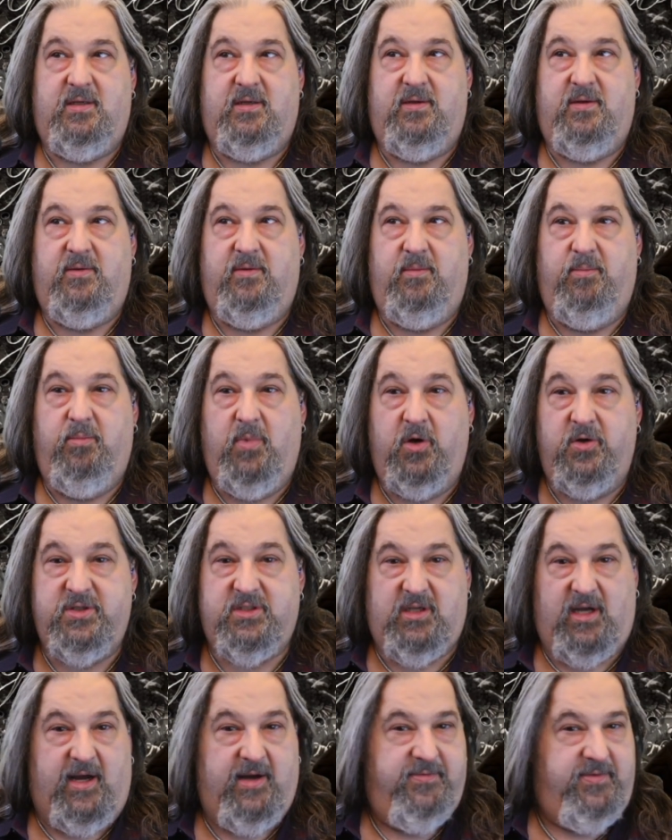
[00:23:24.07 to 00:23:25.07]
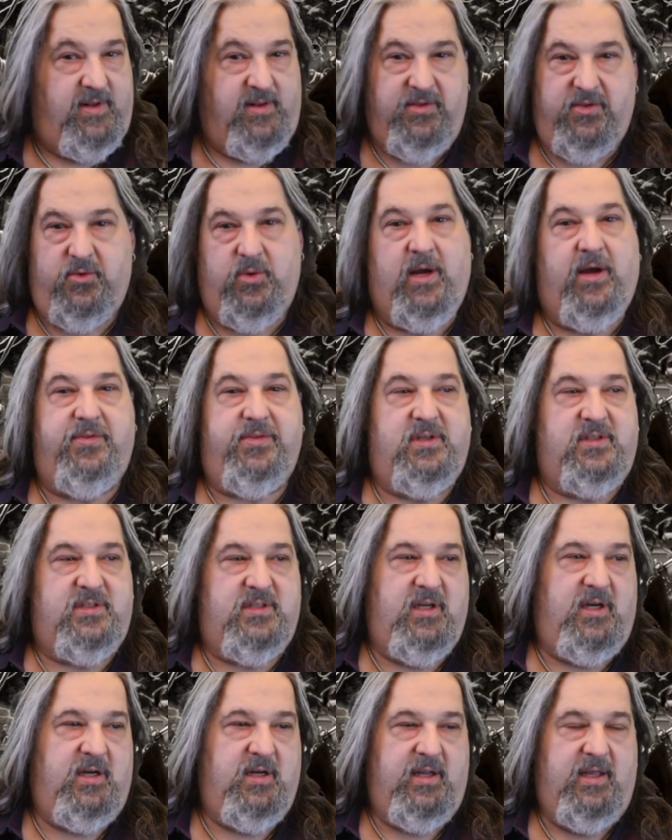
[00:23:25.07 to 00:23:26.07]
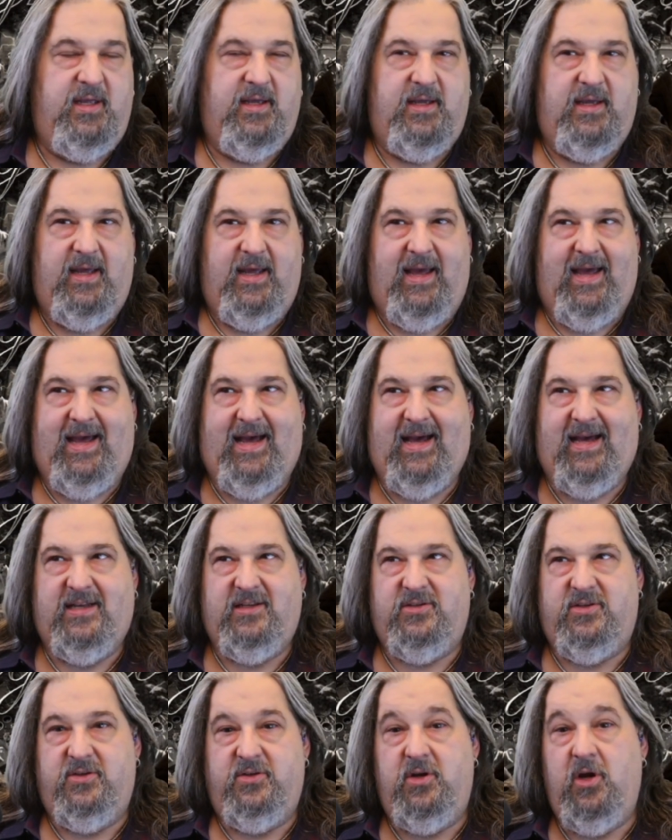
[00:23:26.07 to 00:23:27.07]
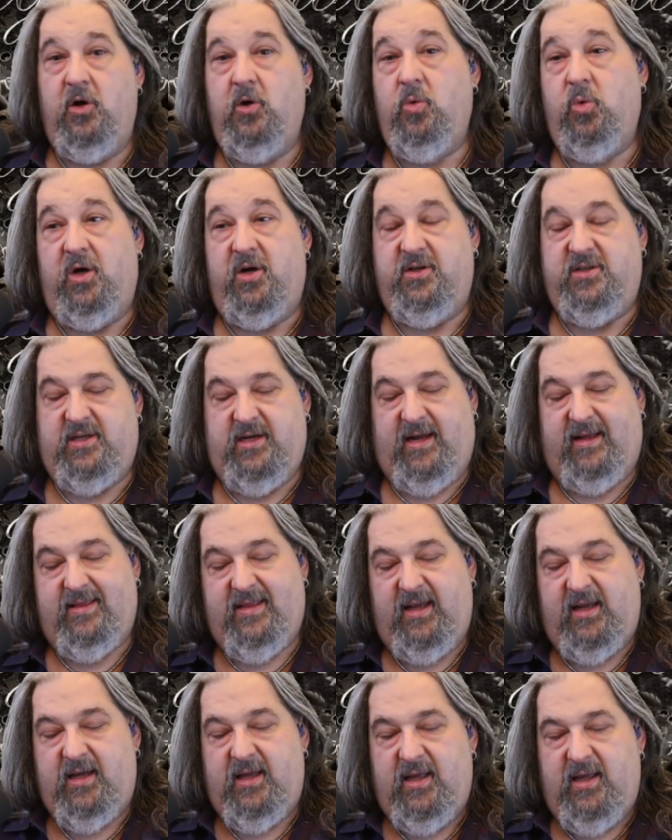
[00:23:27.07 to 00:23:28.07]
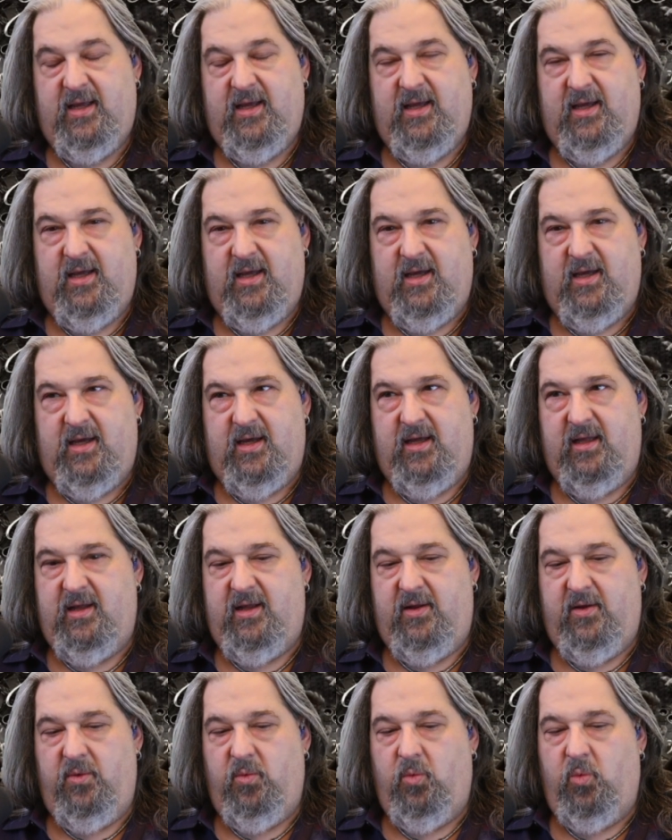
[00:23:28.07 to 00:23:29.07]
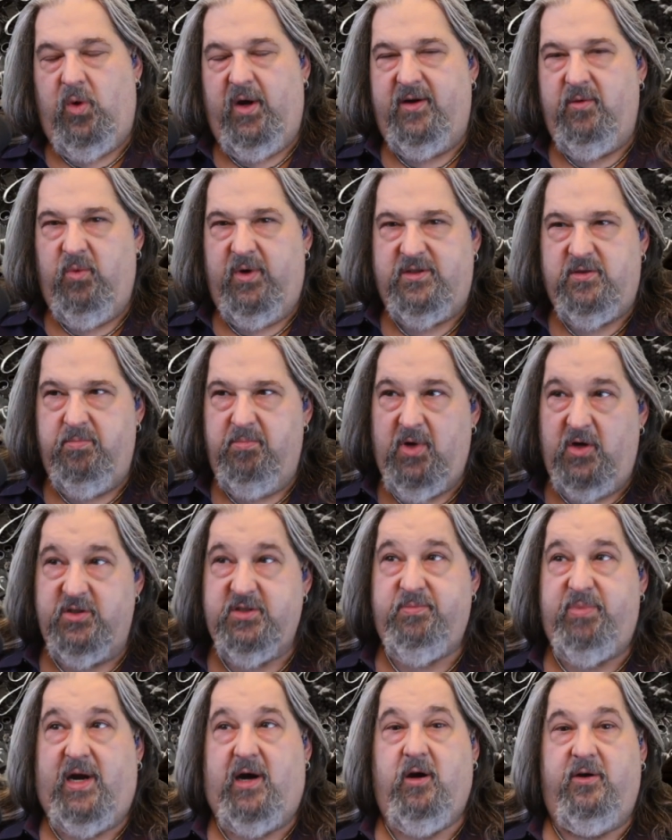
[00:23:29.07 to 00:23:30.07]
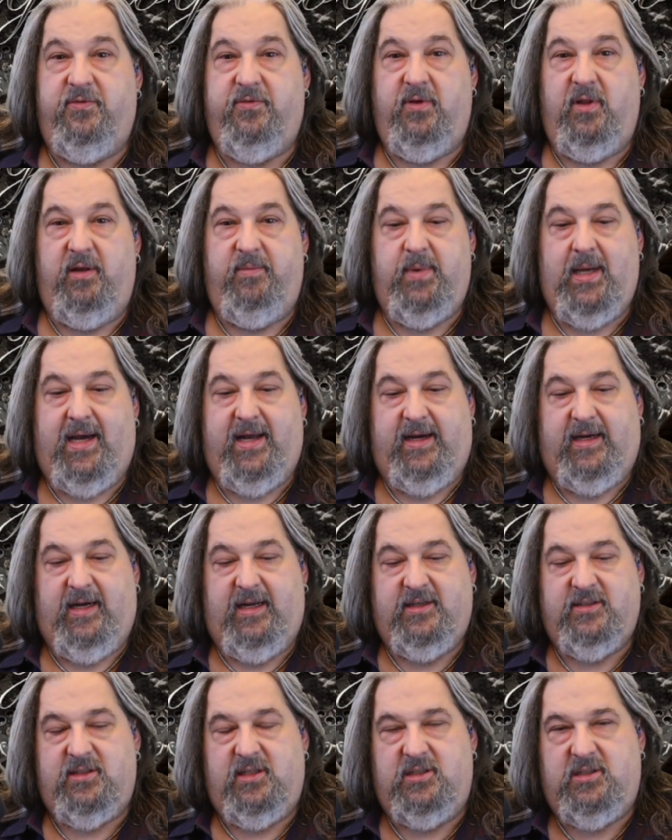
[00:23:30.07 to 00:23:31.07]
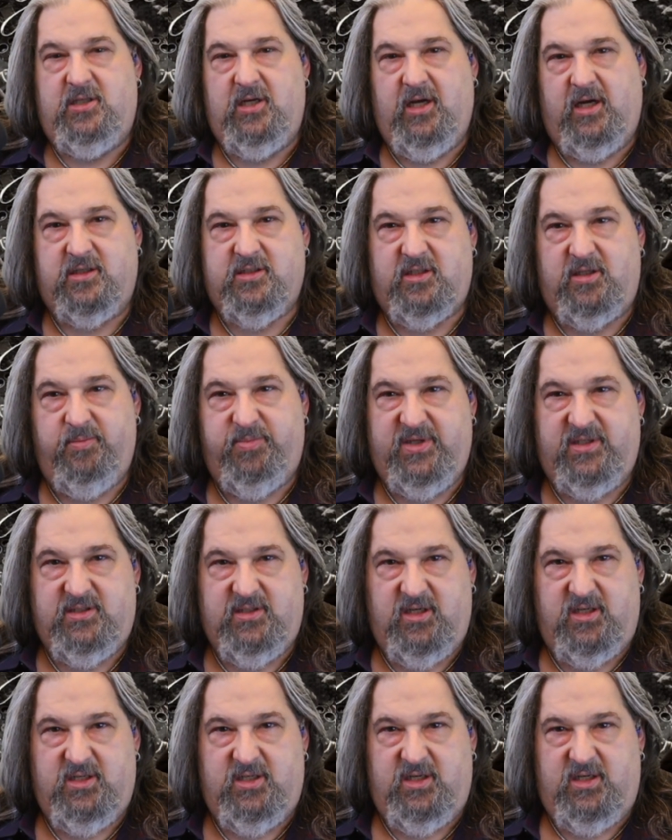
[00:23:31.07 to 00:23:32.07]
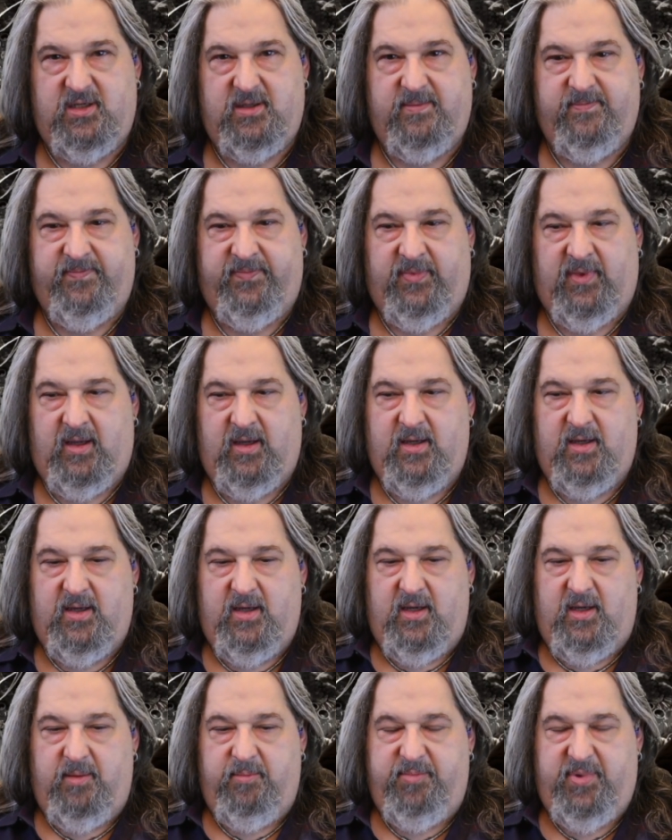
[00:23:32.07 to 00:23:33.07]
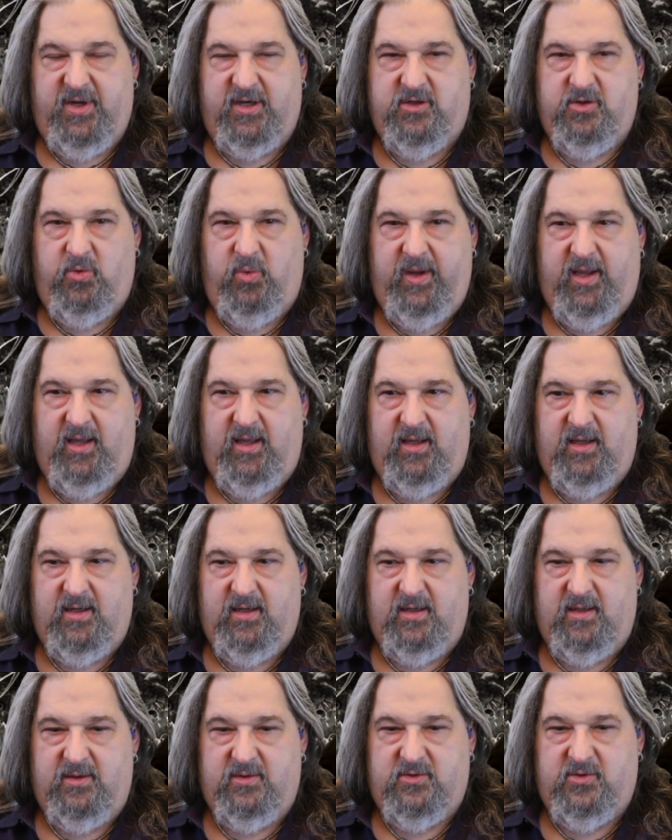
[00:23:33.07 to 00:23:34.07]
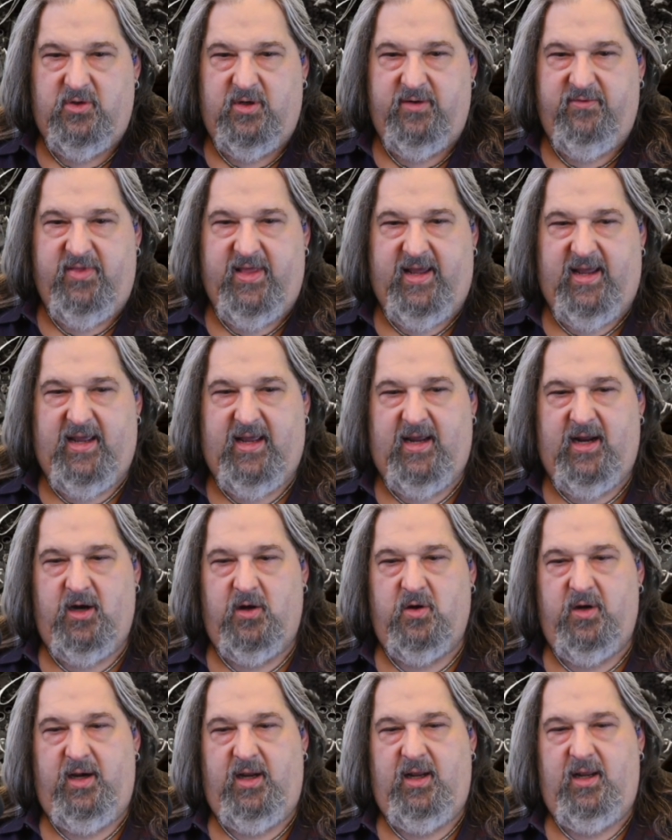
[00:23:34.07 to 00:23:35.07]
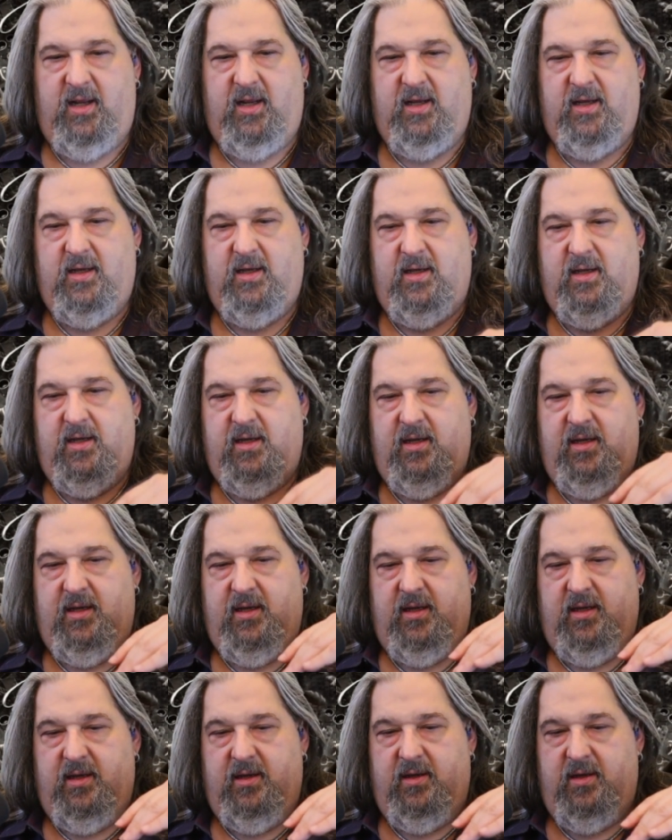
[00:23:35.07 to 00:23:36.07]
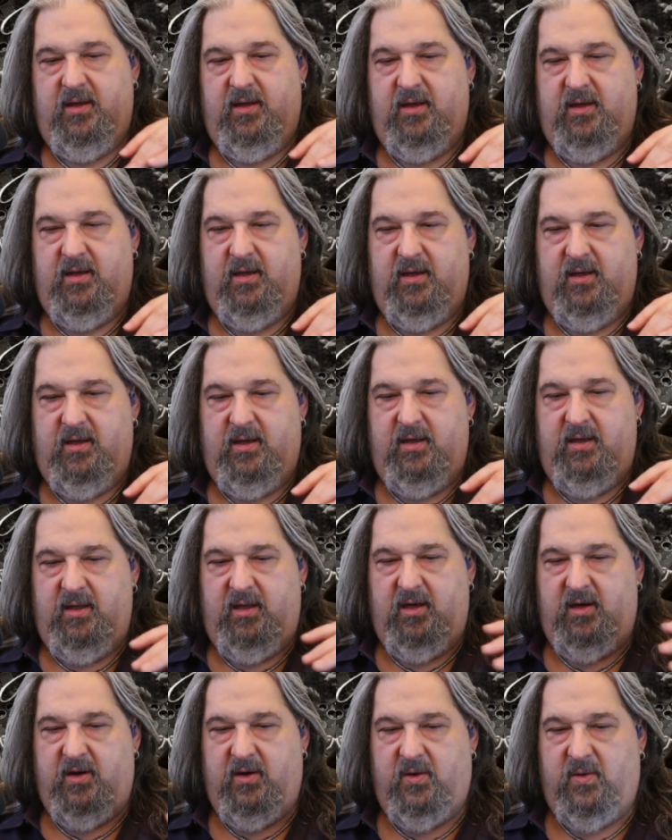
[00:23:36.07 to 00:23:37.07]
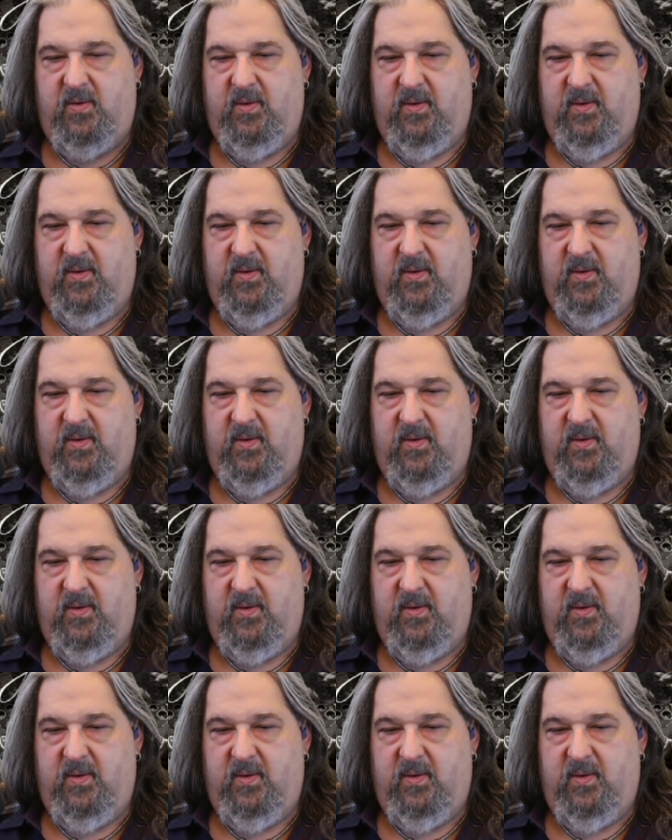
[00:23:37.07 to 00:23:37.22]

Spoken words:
most often throughout the song has no words. And I think what's most powerful about it is the juxtaposition between sort of the airy, you know,